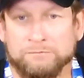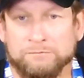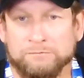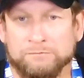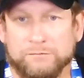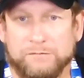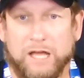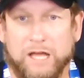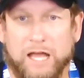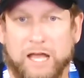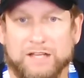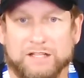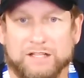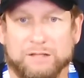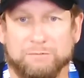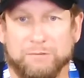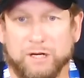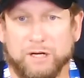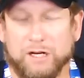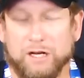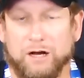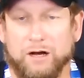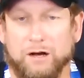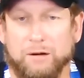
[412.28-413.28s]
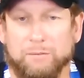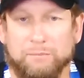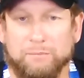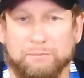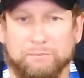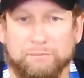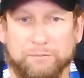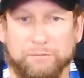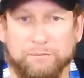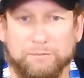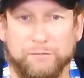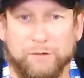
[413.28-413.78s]
hasn't become
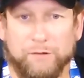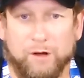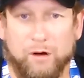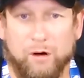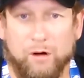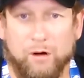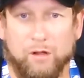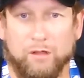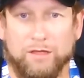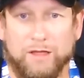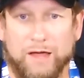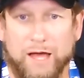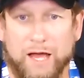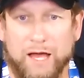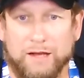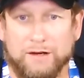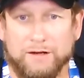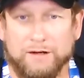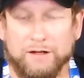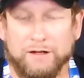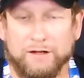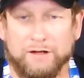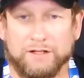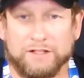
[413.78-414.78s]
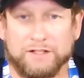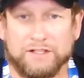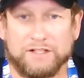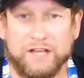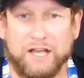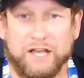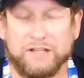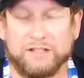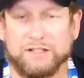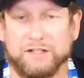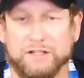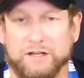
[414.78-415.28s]
all that a
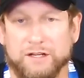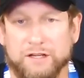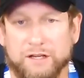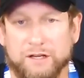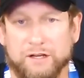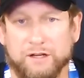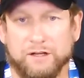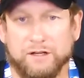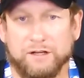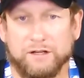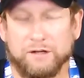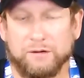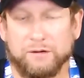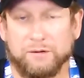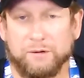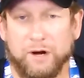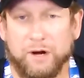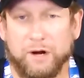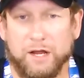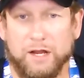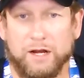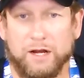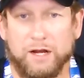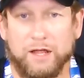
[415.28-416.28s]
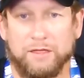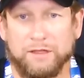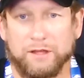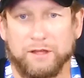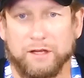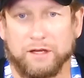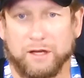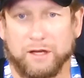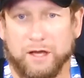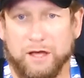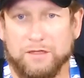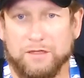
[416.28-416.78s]
necessity, right? I
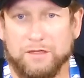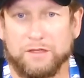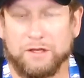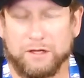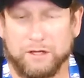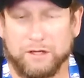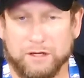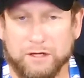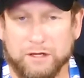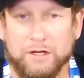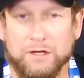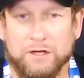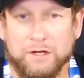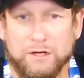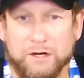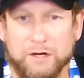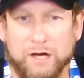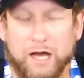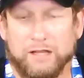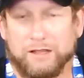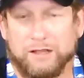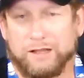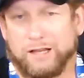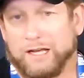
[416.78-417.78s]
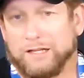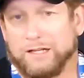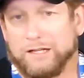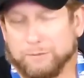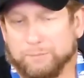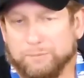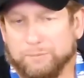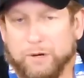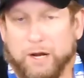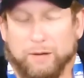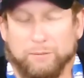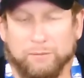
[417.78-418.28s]
think I think I'd like to
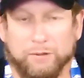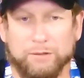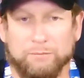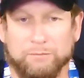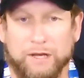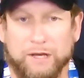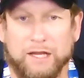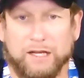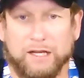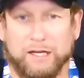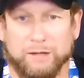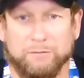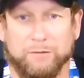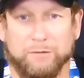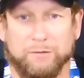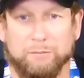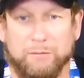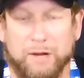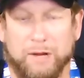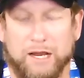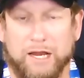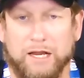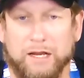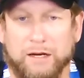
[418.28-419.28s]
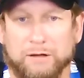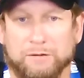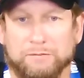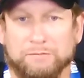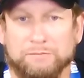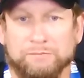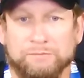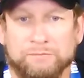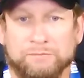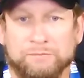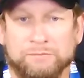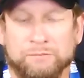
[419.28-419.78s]
probably make him a main,
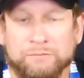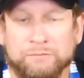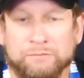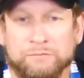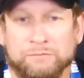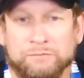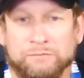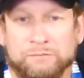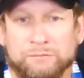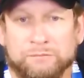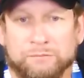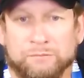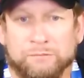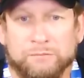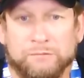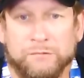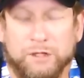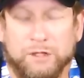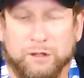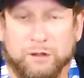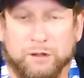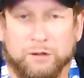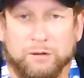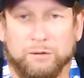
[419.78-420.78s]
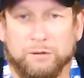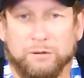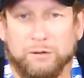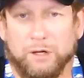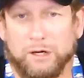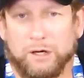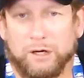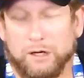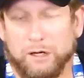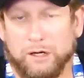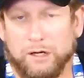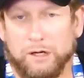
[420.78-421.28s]
you know,
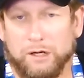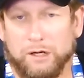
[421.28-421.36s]
uh,